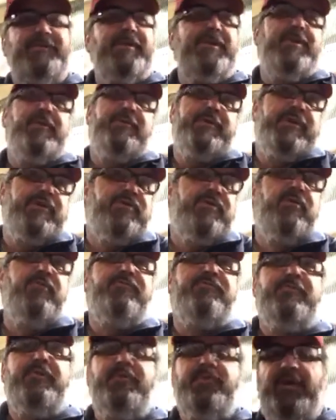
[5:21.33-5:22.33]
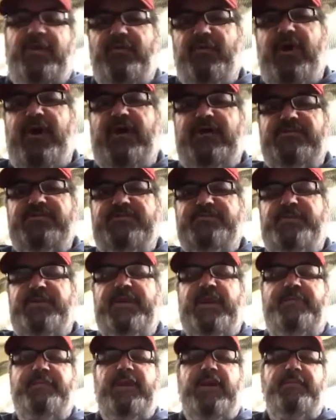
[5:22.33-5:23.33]
I really don't need two three weight rods,
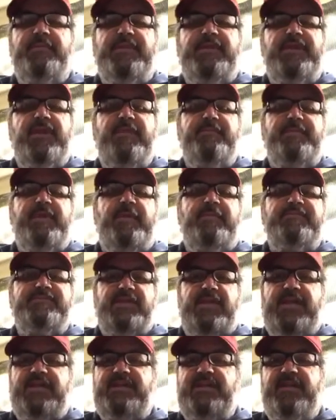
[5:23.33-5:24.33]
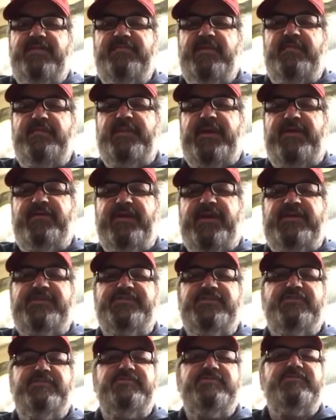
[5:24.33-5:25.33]
but I'm, I'm going to keep them because I like to give them to my
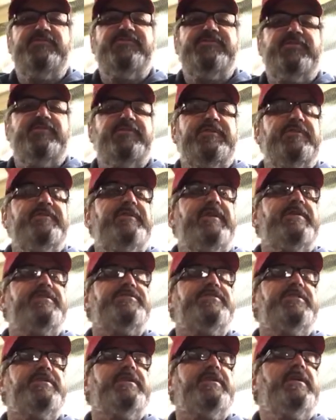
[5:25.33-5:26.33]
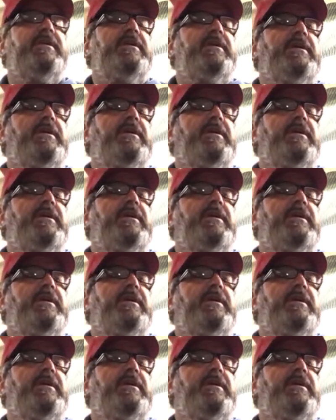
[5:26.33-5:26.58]
grandchildren eventually.